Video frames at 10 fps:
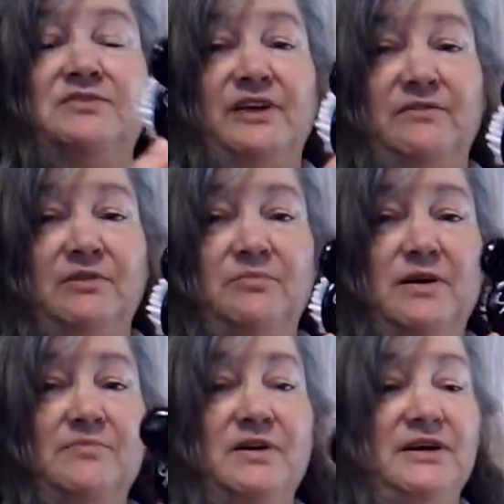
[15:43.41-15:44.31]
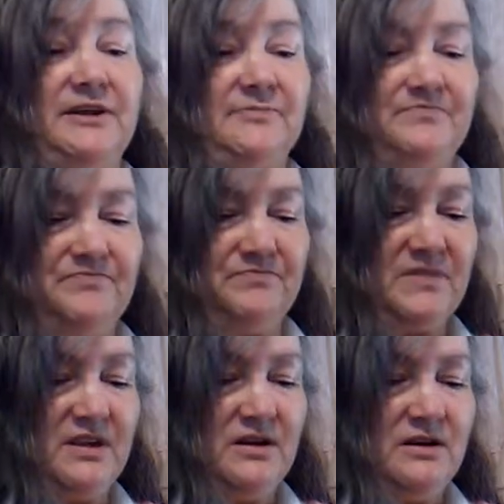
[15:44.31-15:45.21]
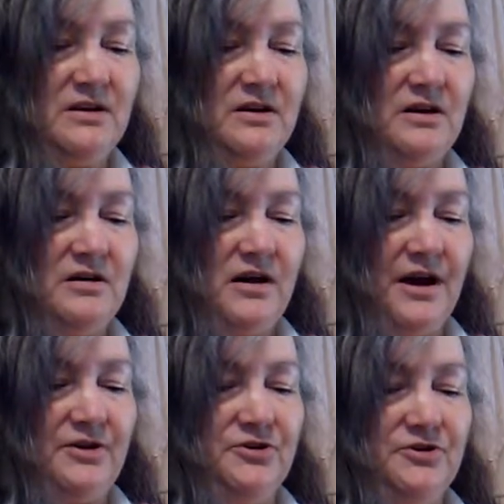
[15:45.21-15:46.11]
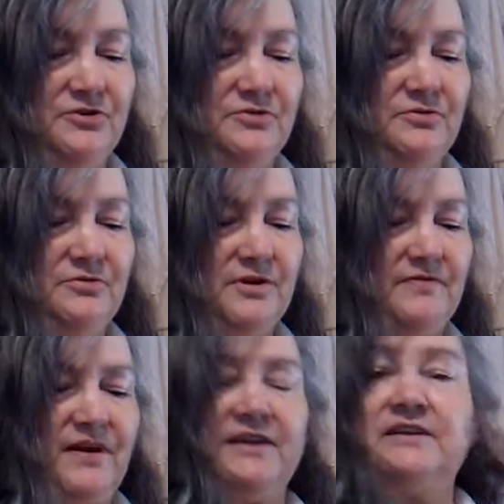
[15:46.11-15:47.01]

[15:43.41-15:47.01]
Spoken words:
Saved up my money. I knew if I